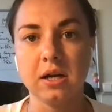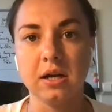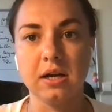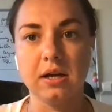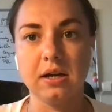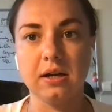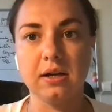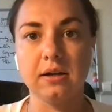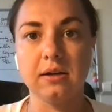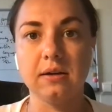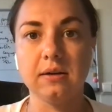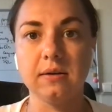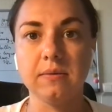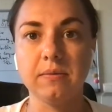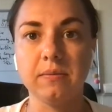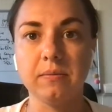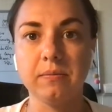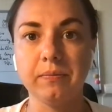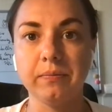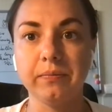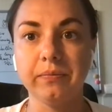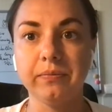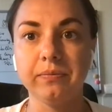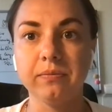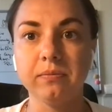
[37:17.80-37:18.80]

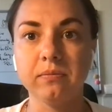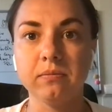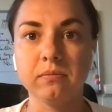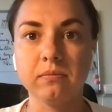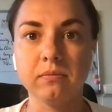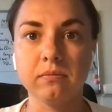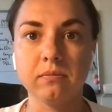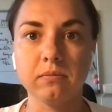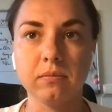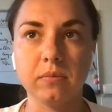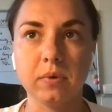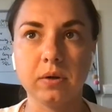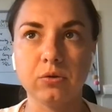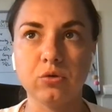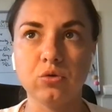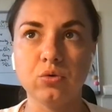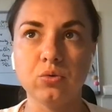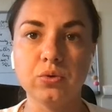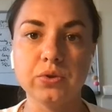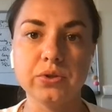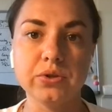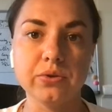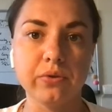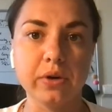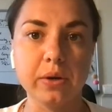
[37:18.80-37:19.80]

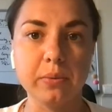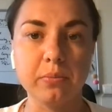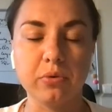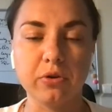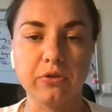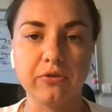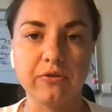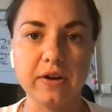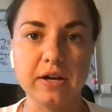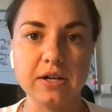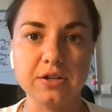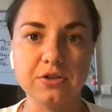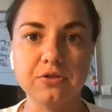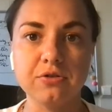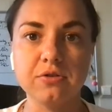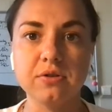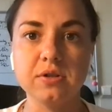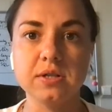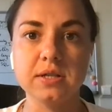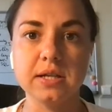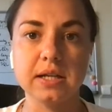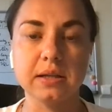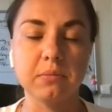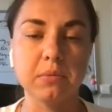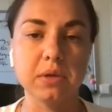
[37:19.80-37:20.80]
2-3 professors,
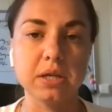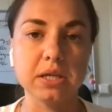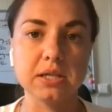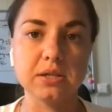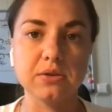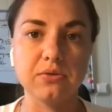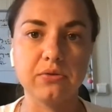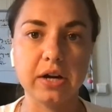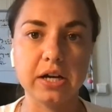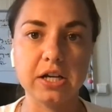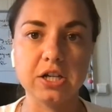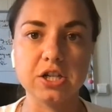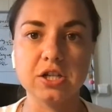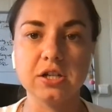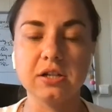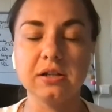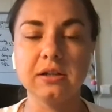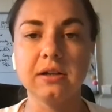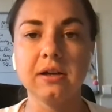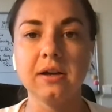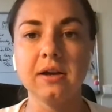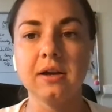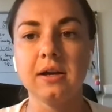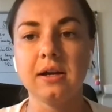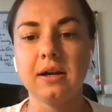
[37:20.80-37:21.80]
administration,
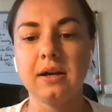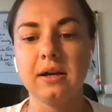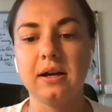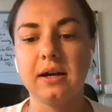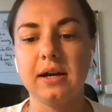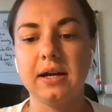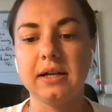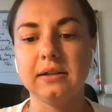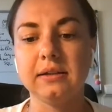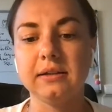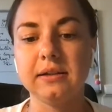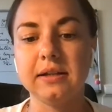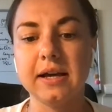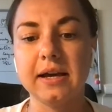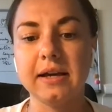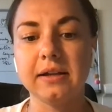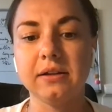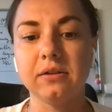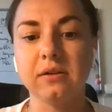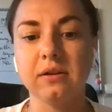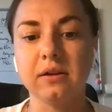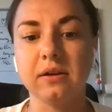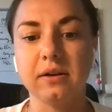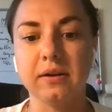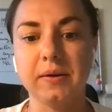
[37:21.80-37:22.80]
and
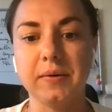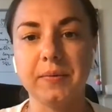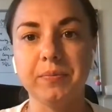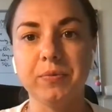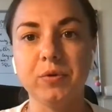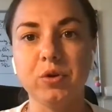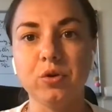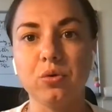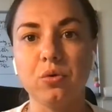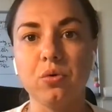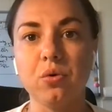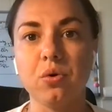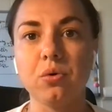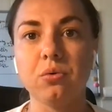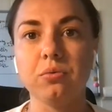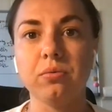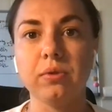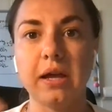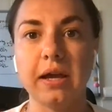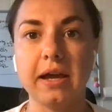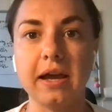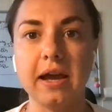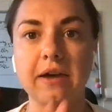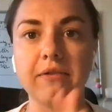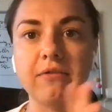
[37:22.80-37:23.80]
then you go,
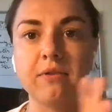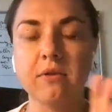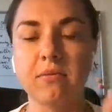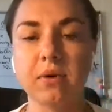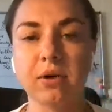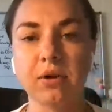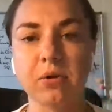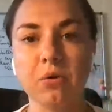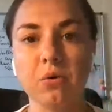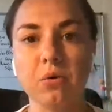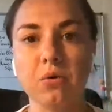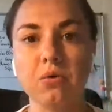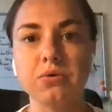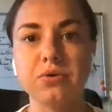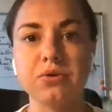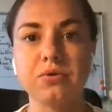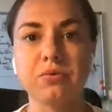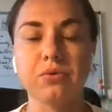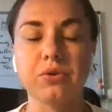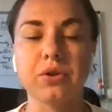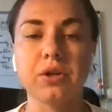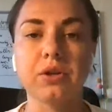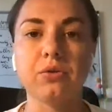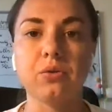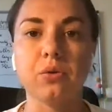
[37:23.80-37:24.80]
like, everyone goes through
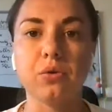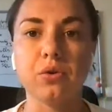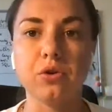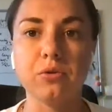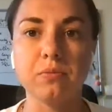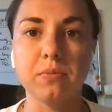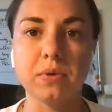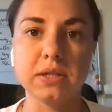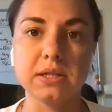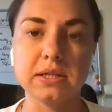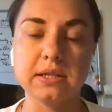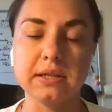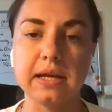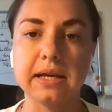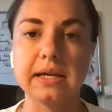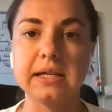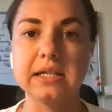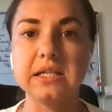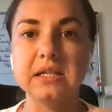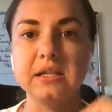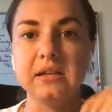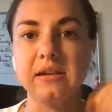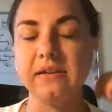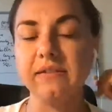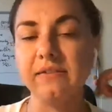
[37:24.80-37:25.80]
the documents like
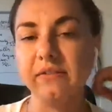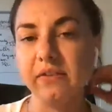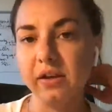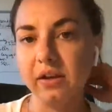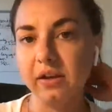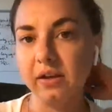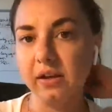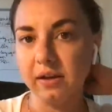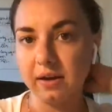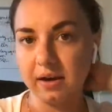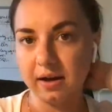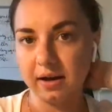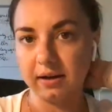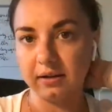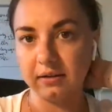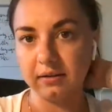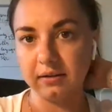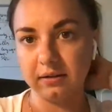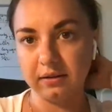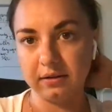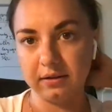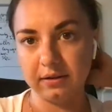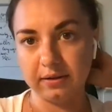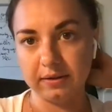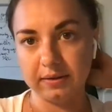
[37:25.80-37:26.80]
CV
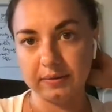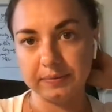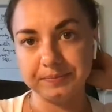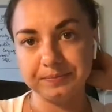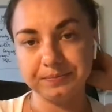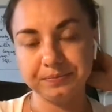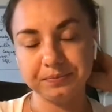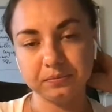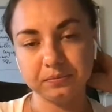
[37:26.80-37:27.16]
and